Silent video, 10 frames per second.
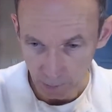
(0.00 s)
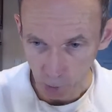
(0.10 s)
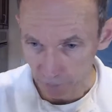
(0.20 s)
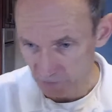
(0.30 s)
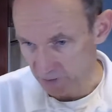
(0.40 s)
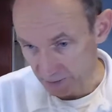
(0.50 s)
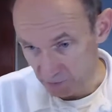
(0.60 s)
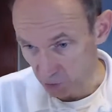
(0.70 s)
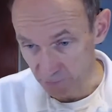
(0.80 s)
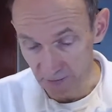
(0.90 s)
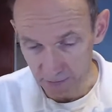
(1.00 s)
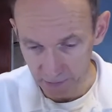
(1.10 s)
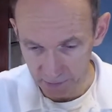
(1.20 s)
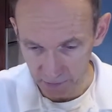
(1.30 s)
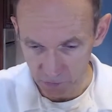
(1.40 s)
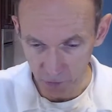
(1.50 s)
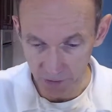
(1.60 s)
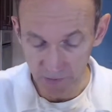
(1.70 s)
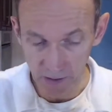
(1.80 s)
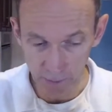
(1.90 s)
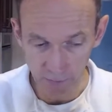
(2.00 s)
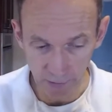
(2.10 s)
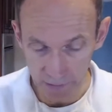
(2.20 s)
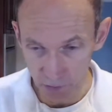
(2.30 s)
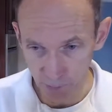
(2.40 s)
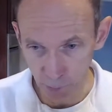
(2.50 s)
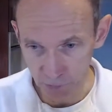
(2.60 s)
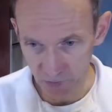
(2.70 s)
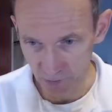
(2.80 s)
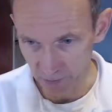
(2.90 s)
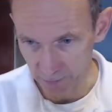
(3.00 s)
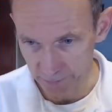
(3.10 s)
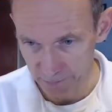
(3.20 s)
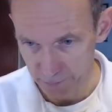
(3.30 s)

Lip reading: Obviously, it's not there yet. It's gonna take me a while to post it there.